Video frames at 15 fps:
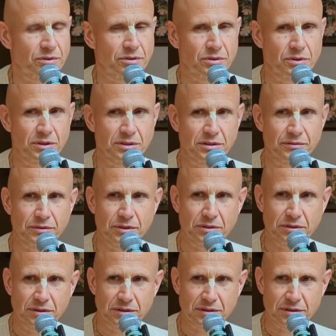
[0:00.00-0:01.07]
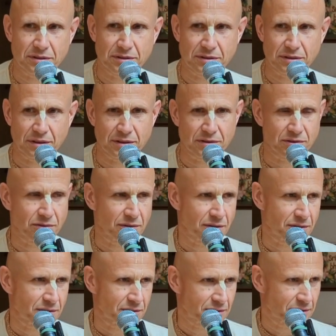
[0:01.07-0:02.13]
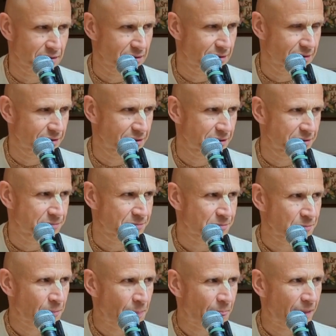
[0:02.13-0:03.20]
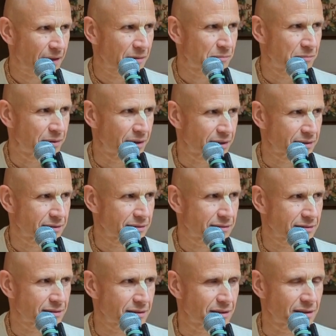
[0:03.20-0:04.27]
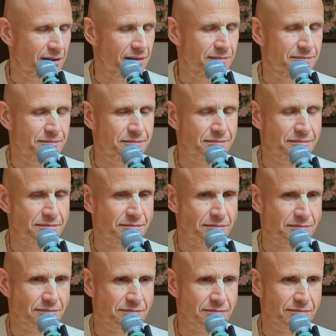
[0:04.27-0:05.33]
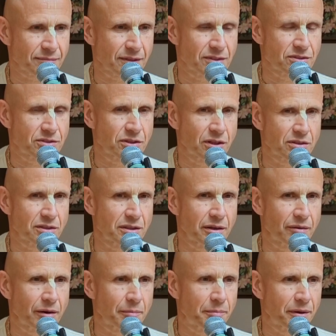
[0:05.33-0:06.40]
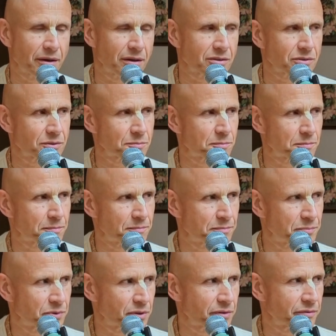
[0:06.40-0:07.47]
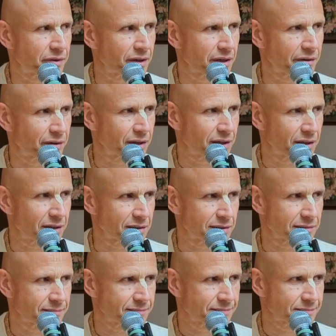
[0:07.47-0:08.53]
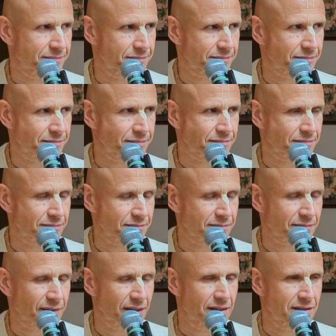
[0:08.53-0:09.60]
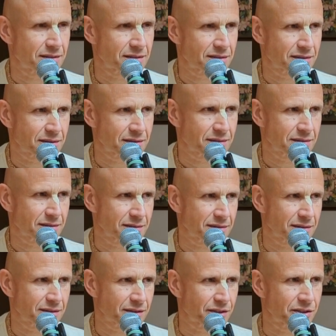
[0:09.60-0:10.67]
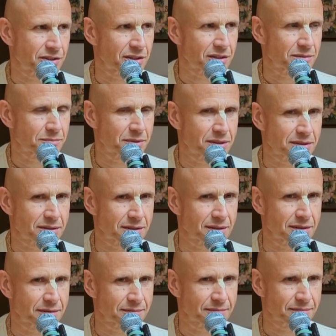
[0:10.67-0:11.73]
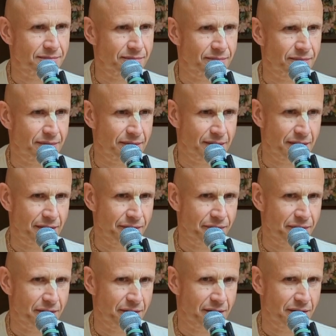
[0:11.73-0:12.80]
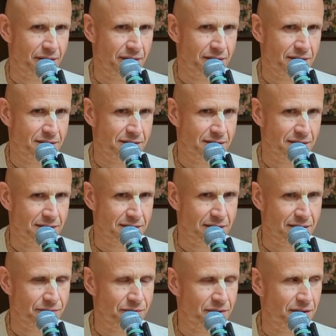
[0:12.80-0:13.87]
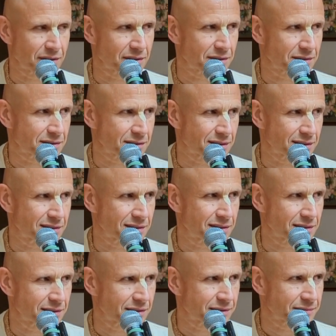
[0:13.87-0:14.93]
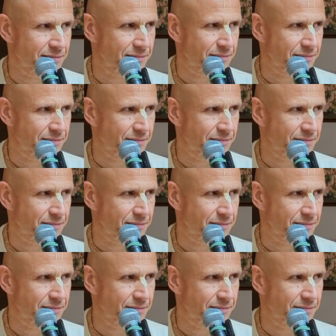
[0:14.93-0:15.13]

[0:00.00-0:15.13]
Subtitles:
to his devotees and so on. But it's not in our power to purify our heart. It's Krishna's mercy if he sees that we are sincere.